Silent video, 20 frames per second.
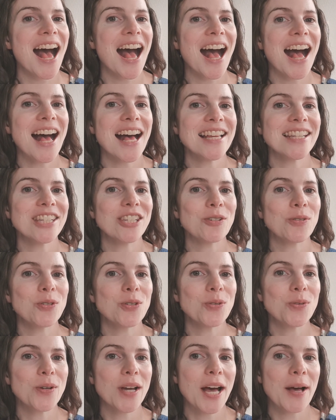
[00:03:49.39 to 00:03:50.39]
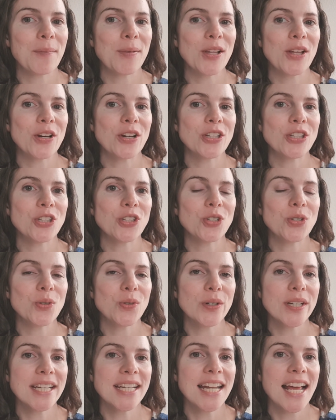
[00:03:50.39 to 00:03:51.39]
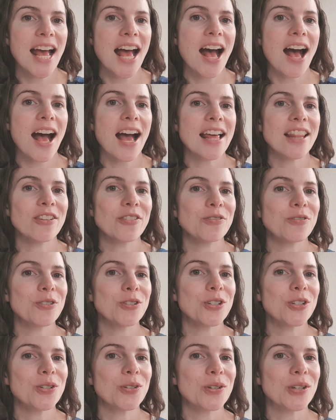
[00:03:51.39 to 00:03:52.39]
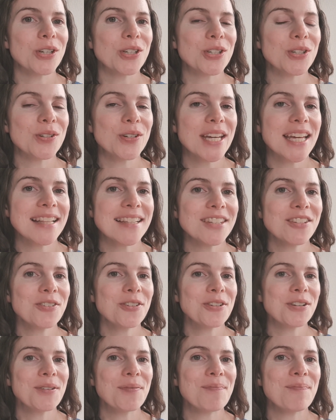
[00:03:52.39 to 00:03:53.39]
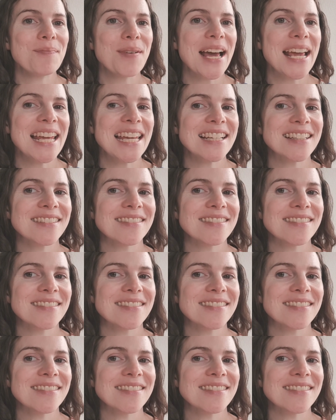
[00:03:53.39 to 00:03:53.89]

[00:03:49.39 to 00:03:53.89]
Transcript: Uh, so do come along and join. I look forward to talking to you again soon. Bye.